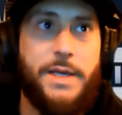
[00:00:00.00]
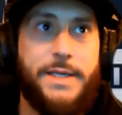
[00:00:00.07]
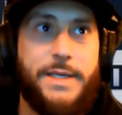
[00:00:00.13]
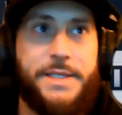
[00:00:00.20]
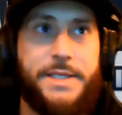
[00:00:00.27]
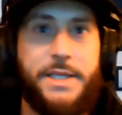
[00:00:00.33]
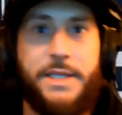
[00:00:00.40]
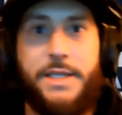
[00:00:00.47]

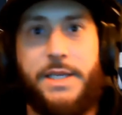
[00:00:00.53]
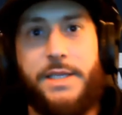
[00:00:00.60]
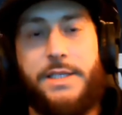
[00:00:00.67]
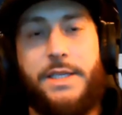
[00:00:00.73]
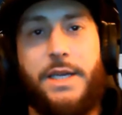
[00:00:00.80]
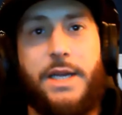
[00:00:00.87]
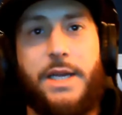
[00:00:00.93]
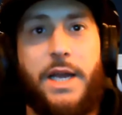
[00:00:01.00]

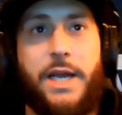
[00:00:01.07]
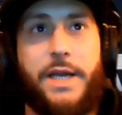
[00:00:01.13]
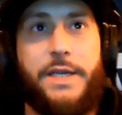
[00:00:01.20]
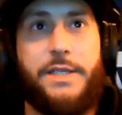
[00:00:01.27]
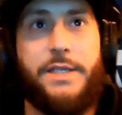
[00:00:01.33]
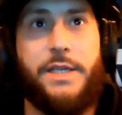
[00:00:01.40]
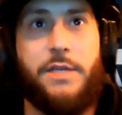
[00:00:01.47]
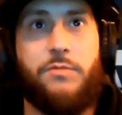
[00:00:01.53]
statistic, I
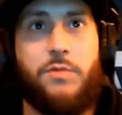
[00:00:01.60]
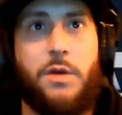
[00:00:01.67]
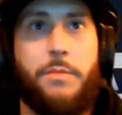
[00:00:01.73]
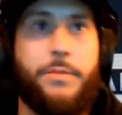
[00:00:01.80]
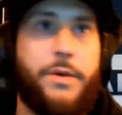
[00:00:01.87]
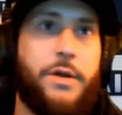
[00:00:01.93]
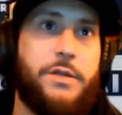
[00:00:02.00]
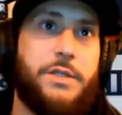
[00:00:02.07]
guess, in
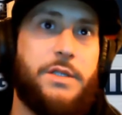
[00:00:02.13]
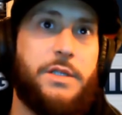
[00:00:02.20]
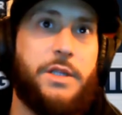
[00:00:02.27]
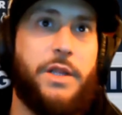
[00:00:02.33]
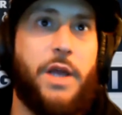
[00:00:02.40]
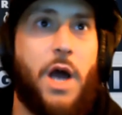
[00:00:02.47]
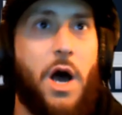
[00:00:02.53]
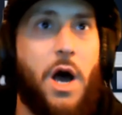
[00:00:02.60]
comparison to
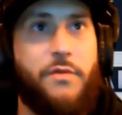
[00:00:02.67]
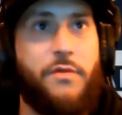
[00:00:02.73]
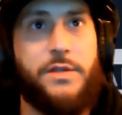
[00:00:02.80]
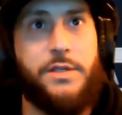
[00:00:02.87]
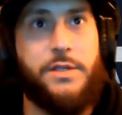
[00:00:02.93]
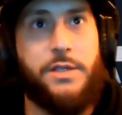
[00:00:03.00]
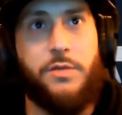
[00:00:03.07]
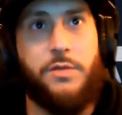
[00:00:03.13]
the
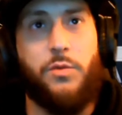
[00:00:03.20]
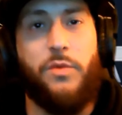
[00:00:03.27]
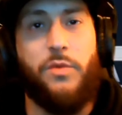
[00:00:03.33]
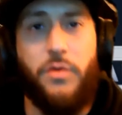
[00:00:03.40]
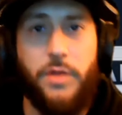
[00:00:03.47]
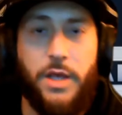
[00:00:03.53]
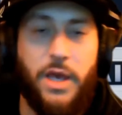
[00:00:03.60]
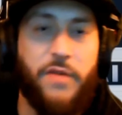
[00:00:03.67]
offense, because we've
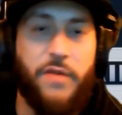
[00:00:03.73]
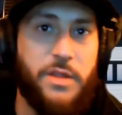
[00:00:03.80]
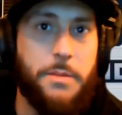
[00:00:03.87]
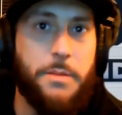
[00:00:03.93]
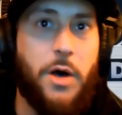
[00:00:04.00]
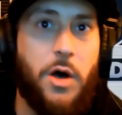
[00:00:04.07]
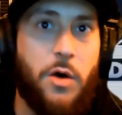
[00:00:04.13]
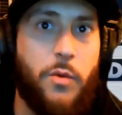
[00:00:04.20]
only given the
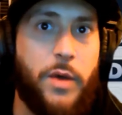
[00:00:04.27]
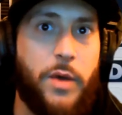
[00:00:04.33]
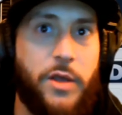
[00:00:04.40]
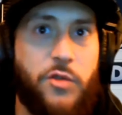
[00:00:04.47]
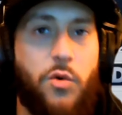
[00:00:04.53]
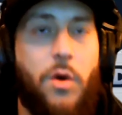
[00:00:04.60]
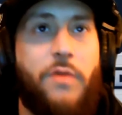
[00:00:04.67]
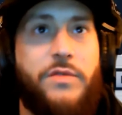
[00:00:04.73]
ball away
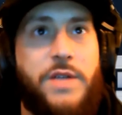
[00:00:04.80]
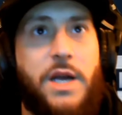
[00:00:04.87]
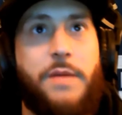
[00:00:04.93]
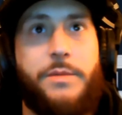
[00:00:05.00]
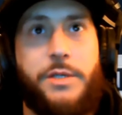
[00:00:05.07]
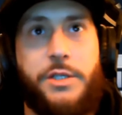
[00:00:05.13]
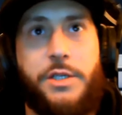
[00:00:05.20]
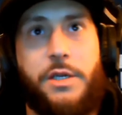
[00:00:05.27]
12
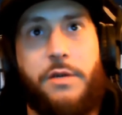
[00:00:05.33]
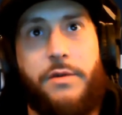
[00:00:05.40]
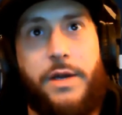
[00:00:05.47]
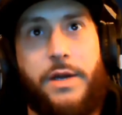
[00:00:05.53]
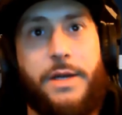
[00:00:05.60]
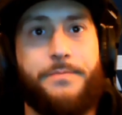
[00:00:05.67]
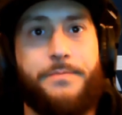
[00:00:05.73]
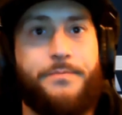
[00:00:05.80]
times this year,
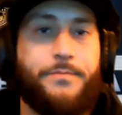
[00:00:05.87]
right,